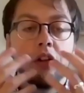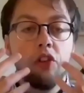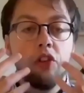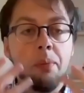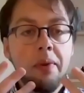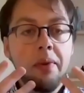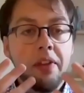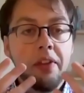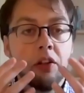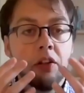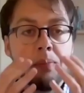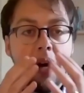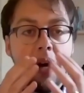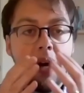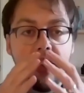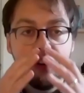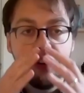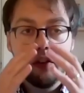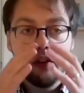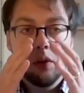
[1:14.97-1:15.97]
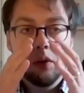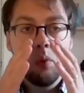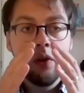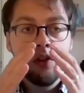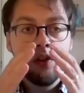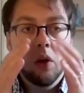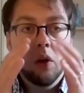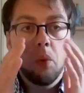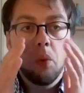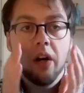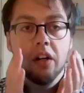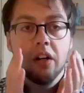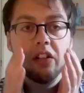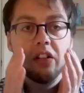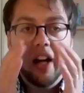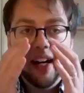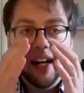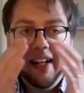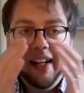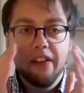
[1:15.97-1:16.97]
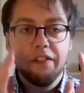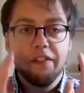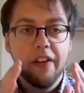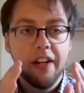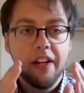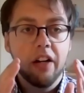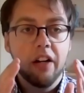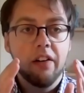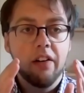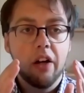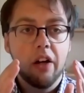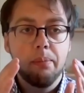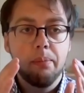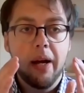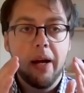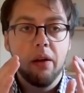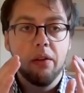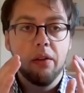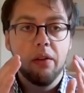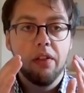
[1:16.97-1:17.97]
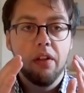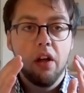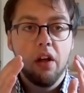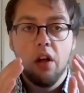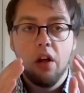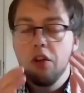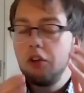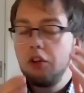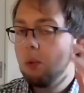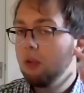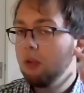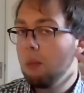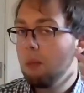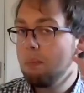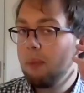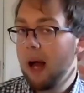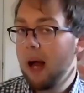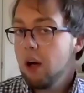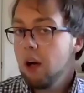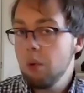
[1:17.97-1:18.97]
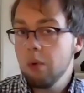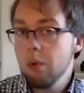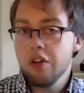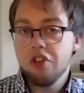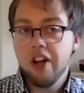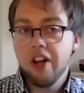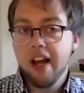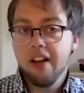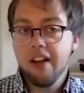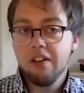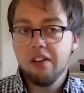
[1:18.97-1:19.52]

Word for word: And some of these masks, the ones that weren't tightly fitting around the mouth, there was a backward jet